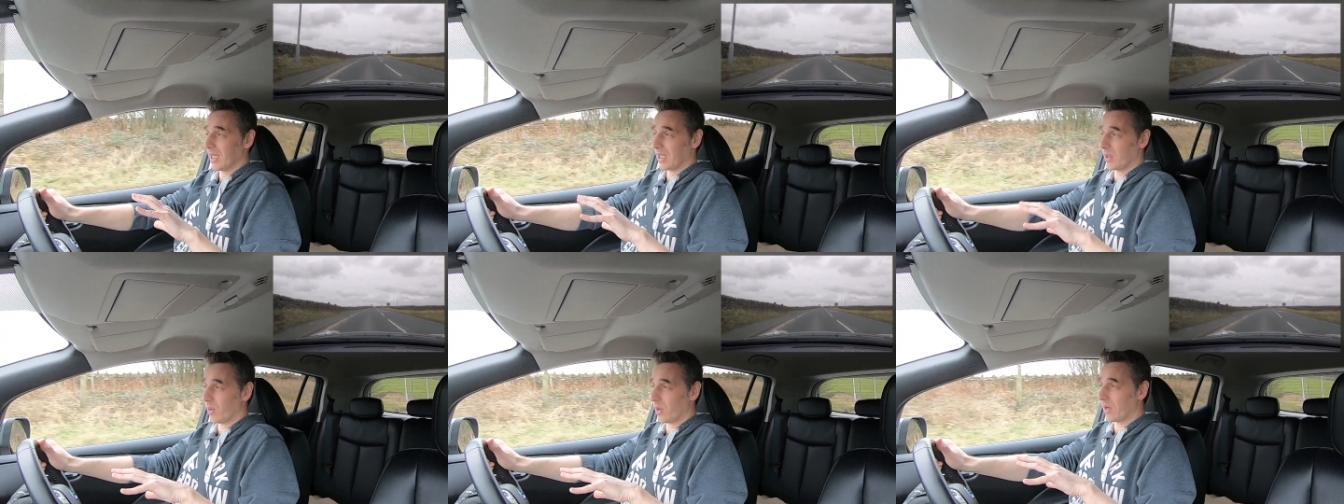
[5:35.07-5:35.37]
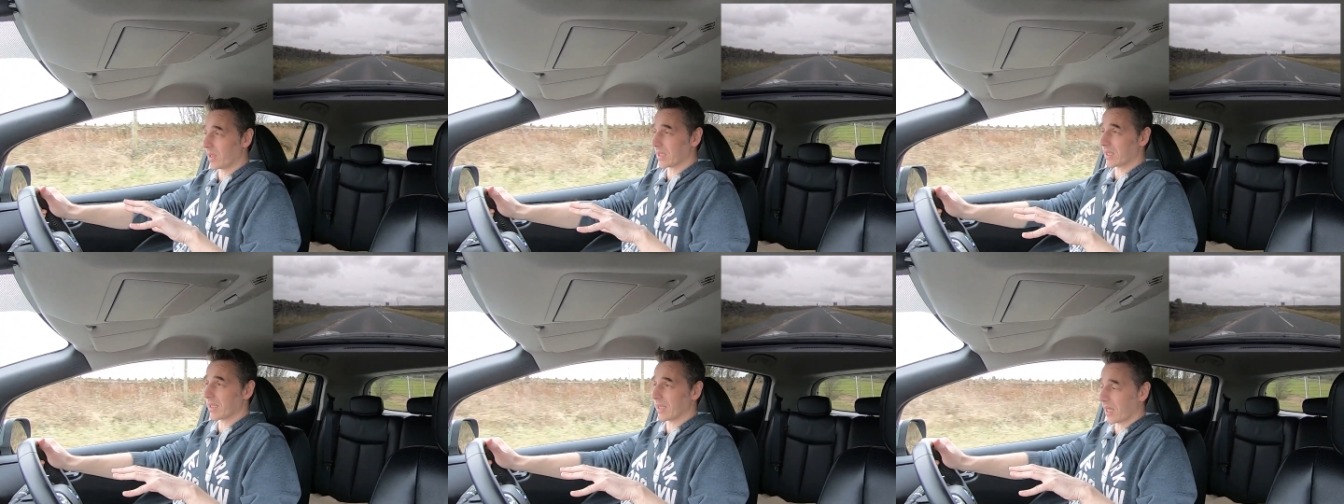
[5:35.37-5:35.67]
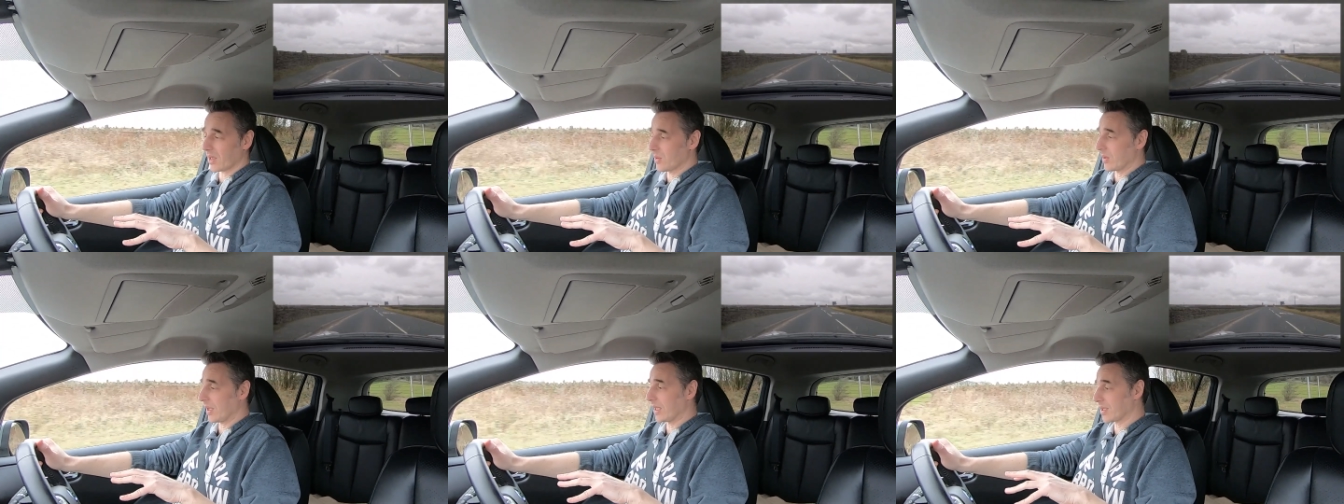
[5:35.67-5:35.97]
you are going to
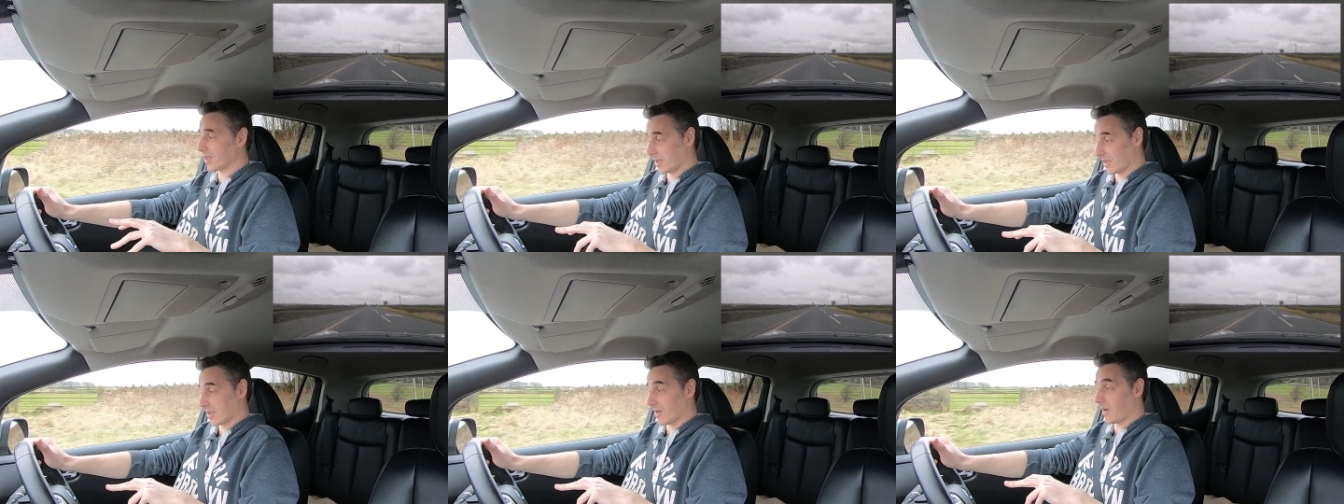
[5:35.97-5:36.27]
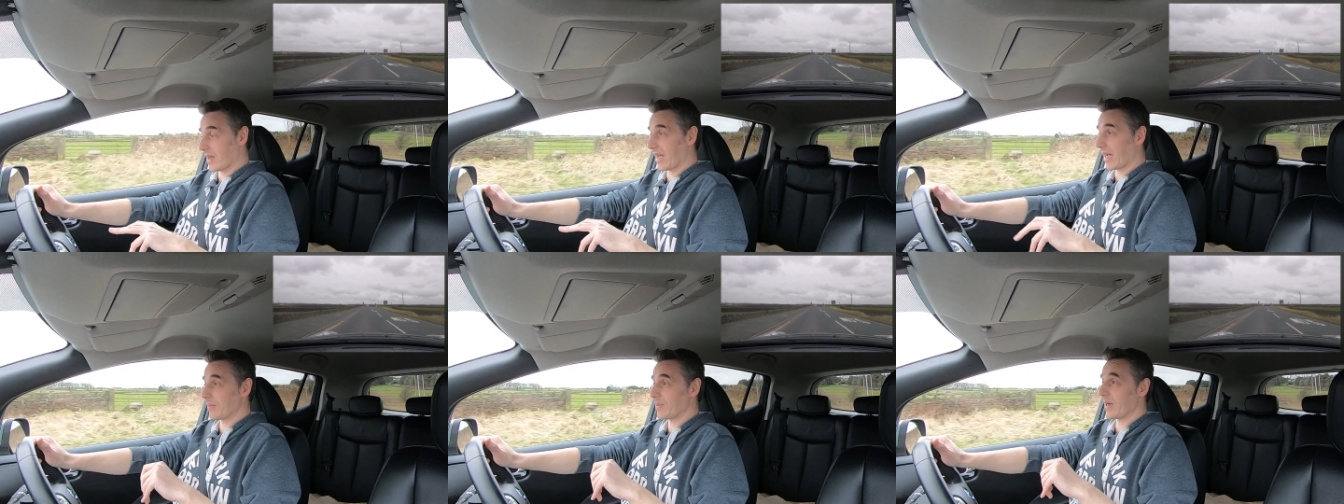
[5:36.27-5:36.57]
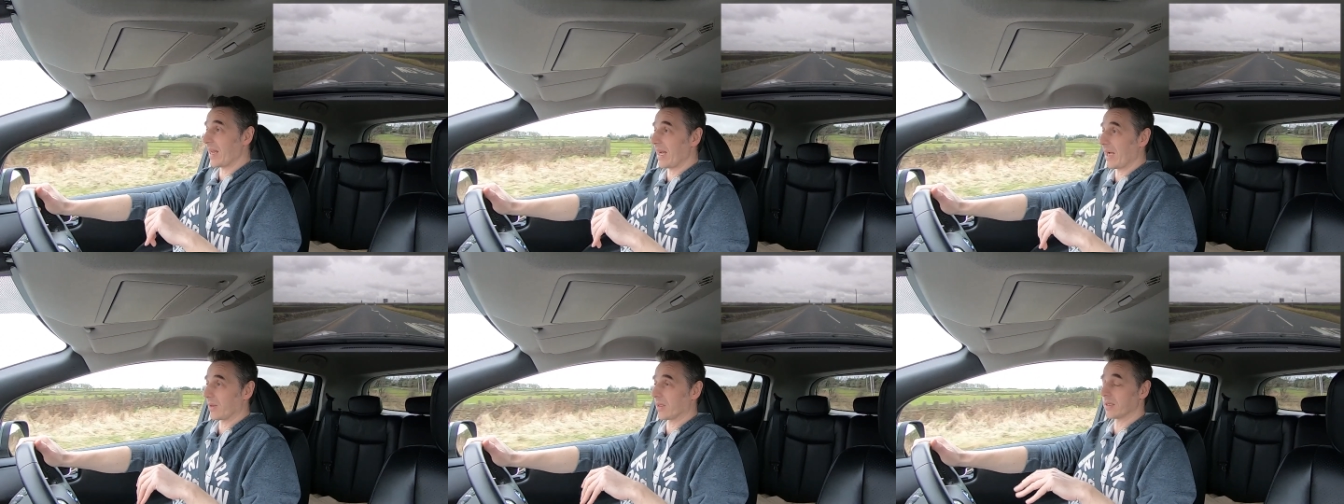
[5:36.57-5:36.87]
notice, as I
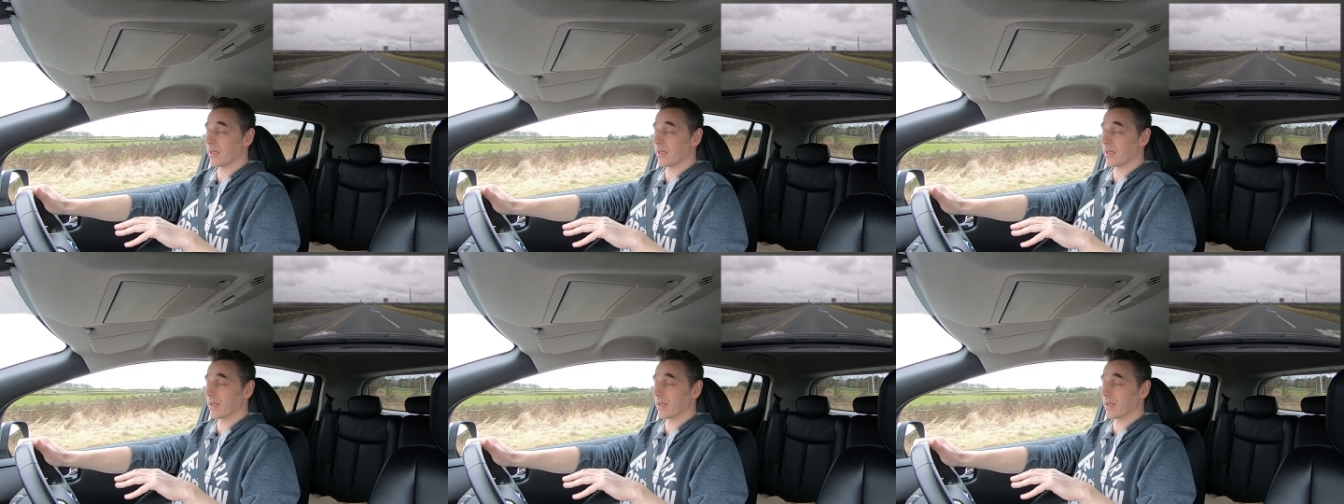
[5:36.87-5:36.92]
am now,